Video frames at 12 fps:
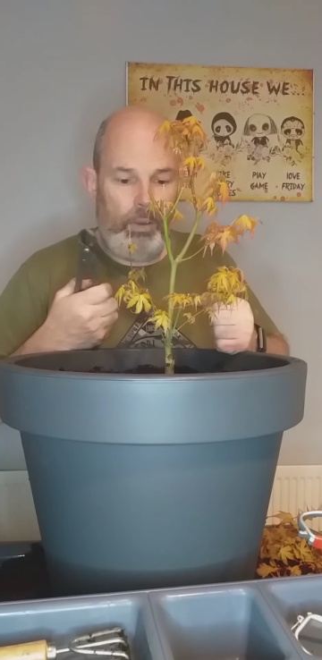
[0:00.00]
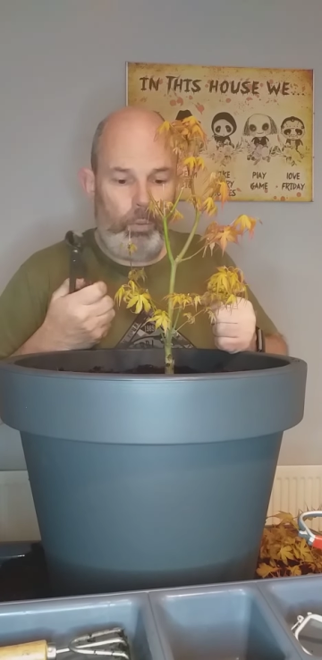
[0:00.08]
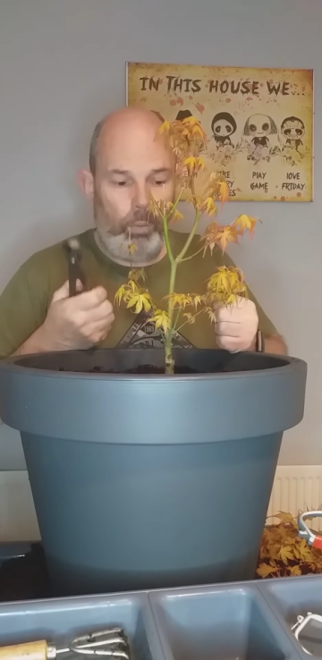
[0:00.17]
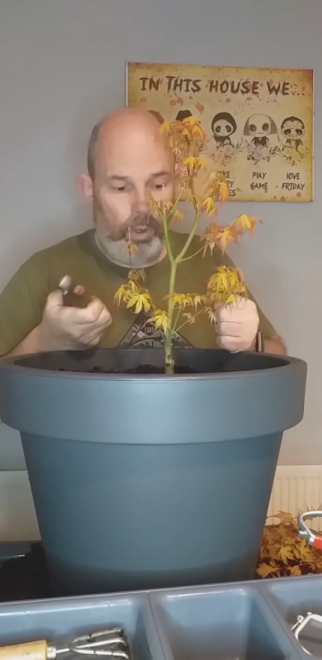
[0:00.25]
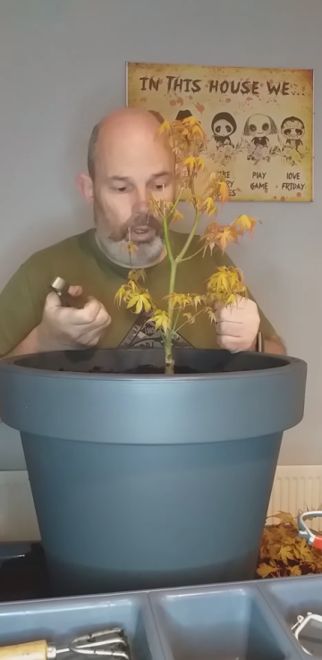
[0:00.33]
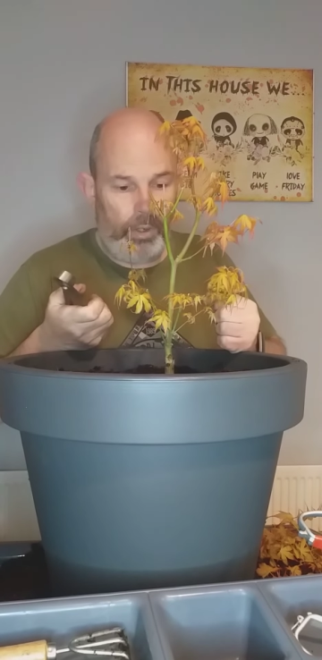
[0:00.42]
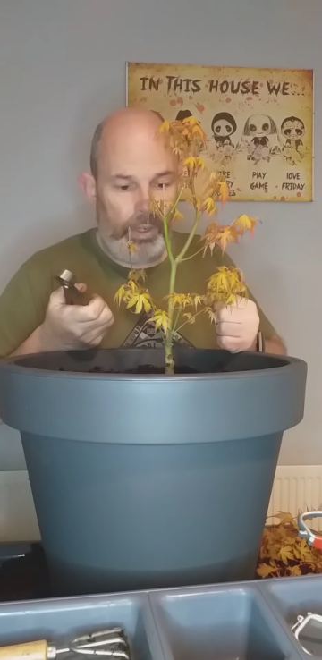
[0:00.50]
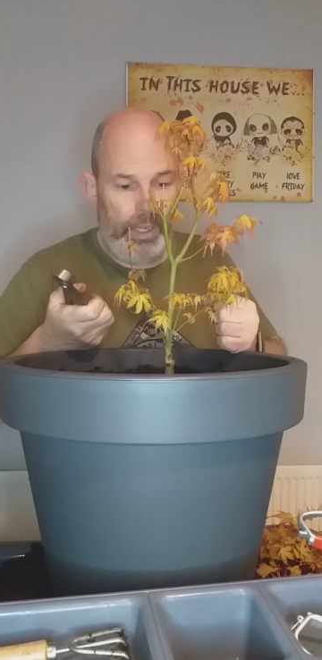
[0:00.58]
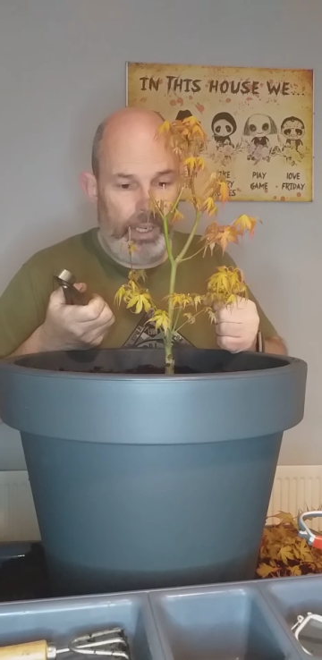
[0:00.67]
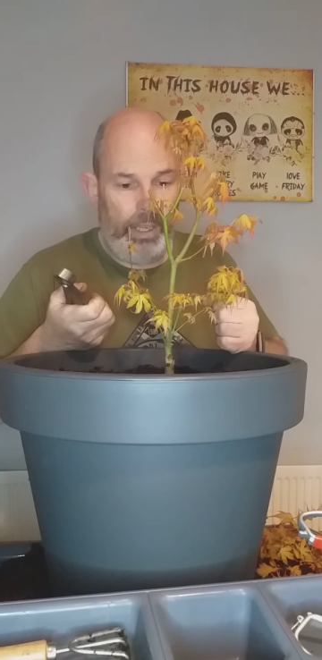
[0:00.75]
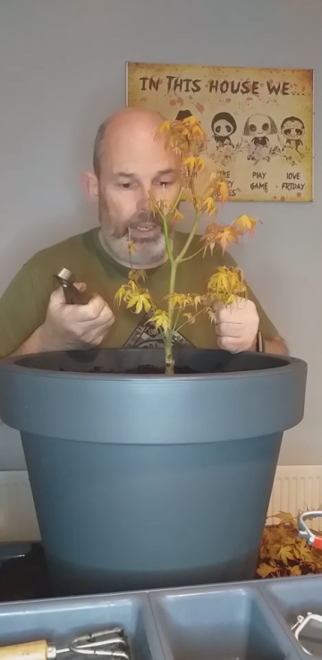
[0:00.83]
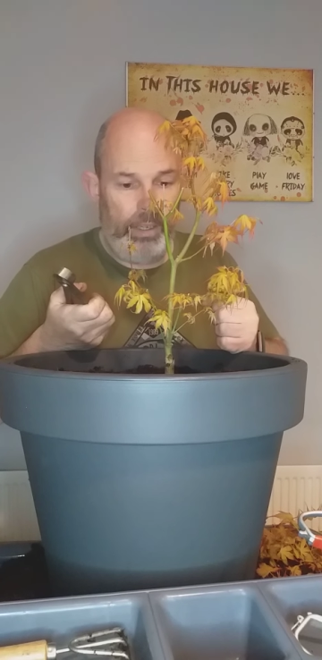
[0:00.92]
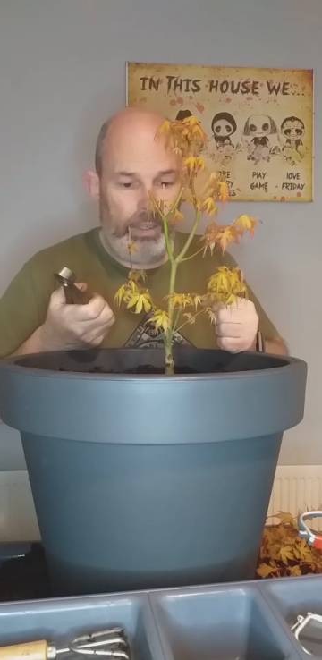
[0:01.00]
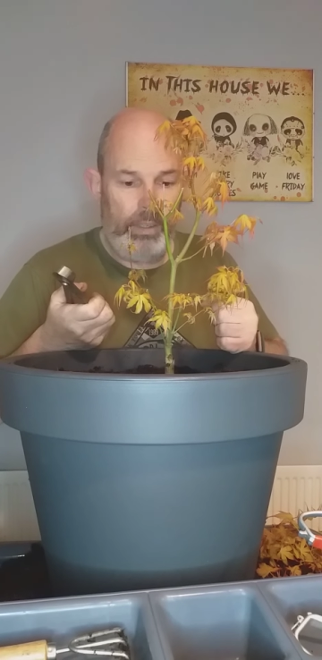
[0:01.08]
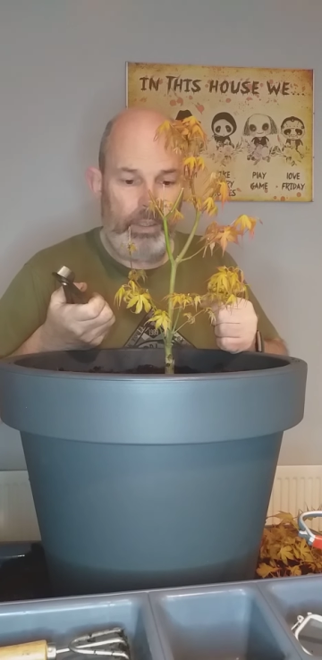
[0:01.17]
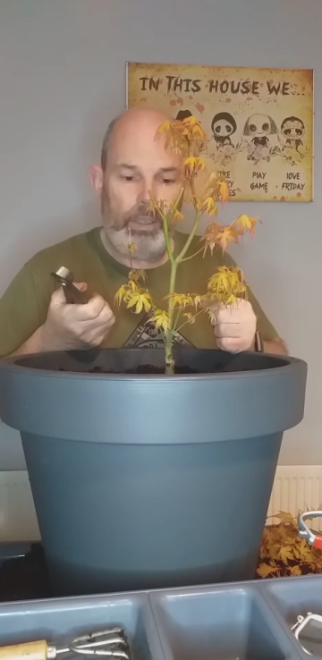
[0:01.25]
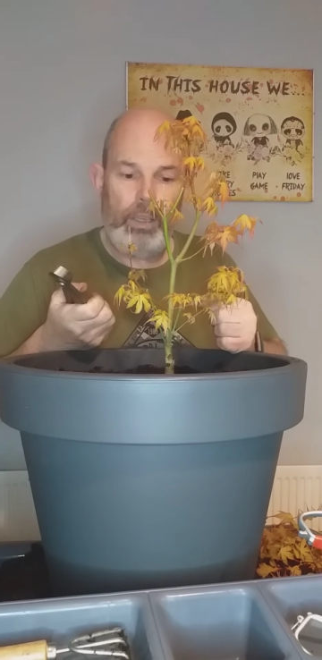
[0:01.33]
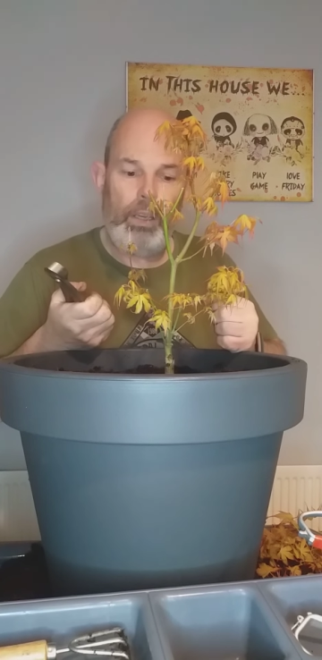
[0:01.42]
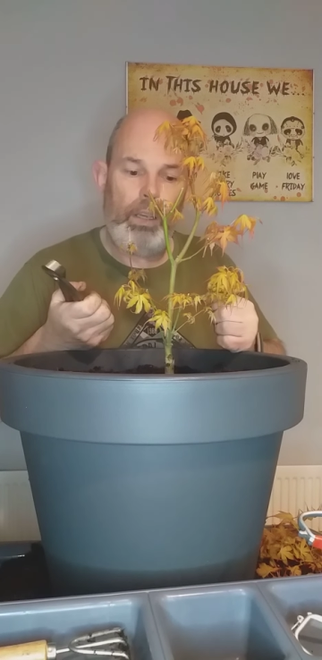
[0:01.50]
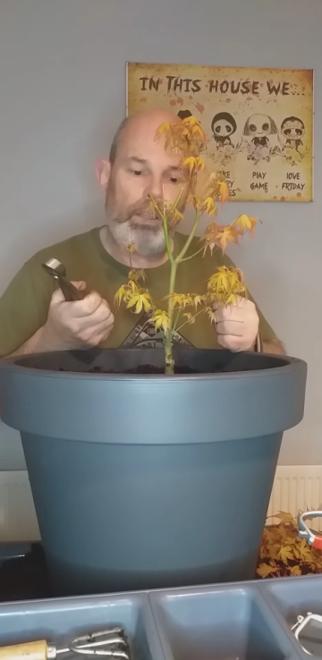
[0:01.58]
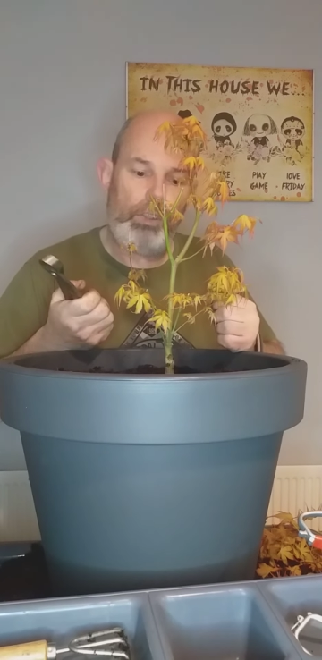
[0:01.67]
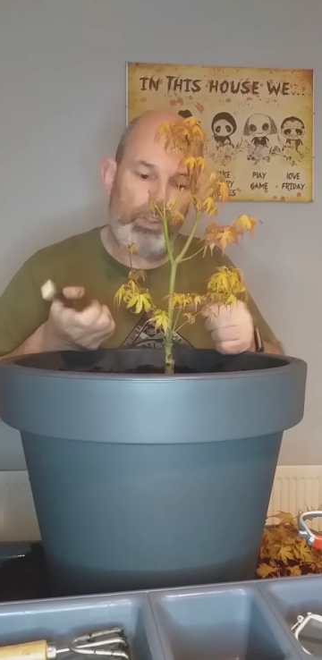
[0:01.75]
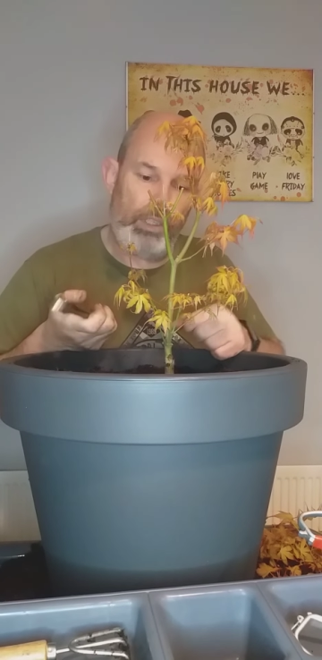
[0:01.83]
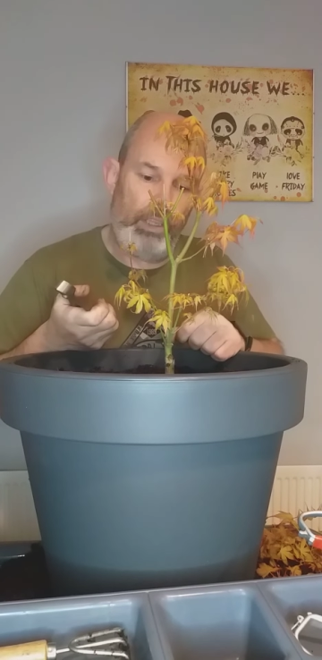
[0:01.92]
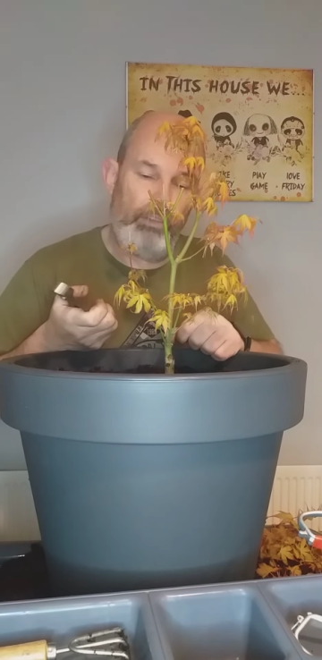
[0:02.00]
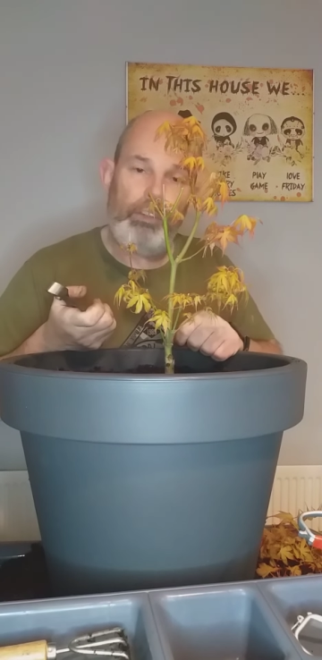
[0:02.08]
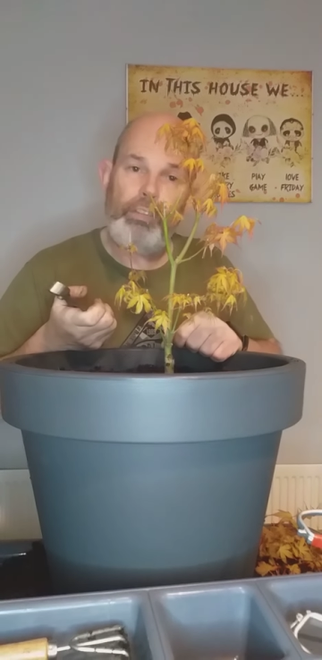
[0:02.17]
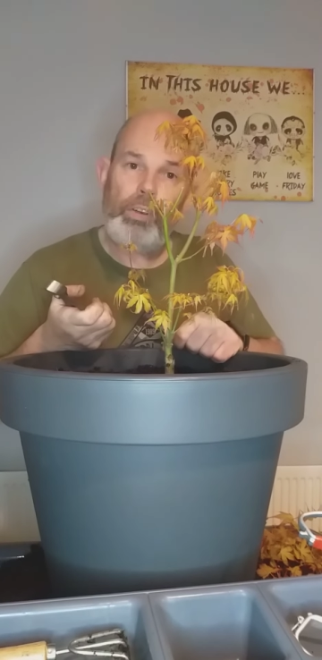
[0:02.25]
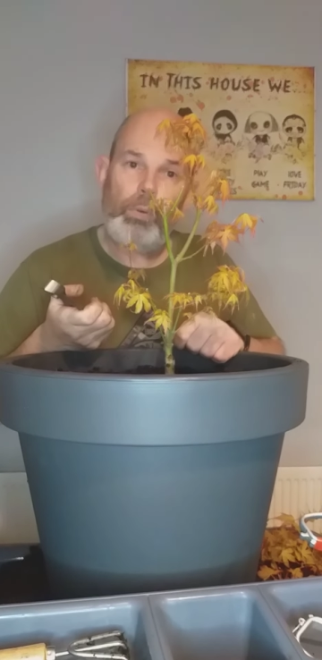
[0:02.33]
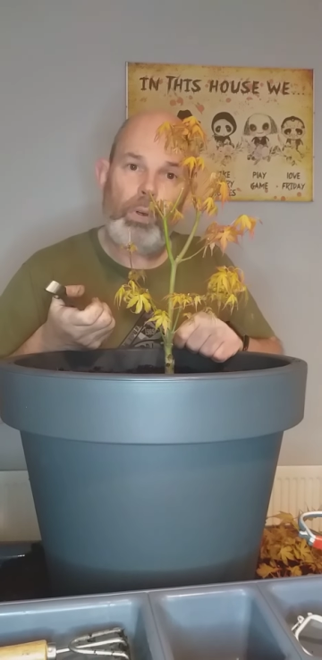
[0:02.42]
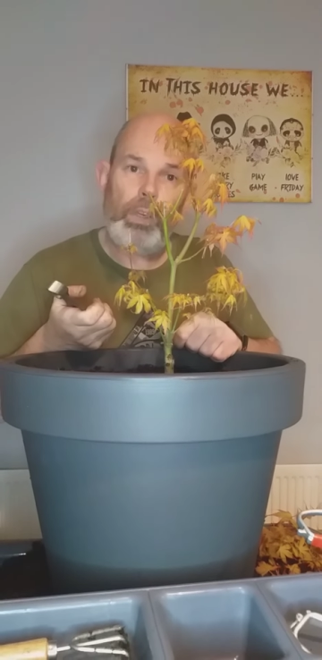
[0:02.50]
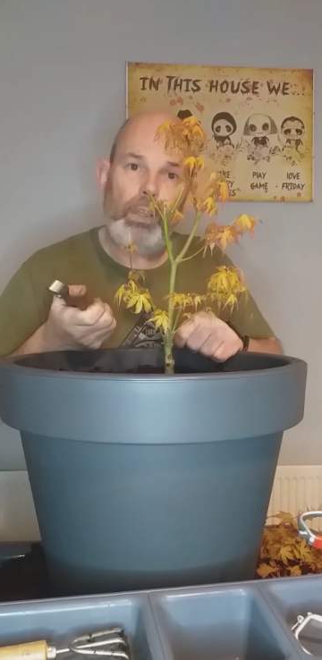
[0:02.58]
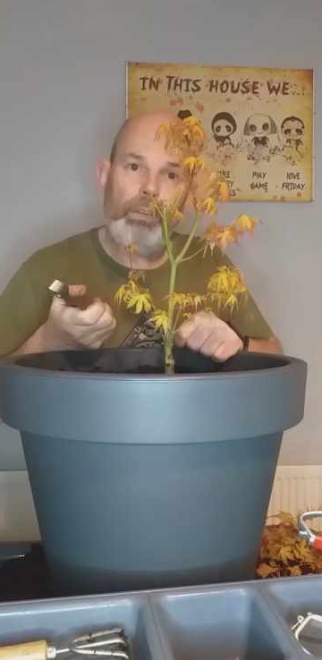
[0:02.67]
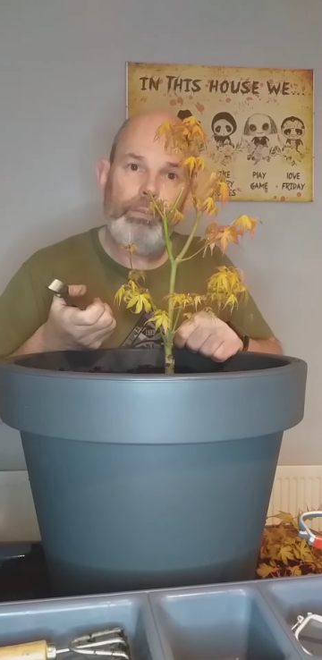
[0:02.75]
water it in, and just leave it for a while.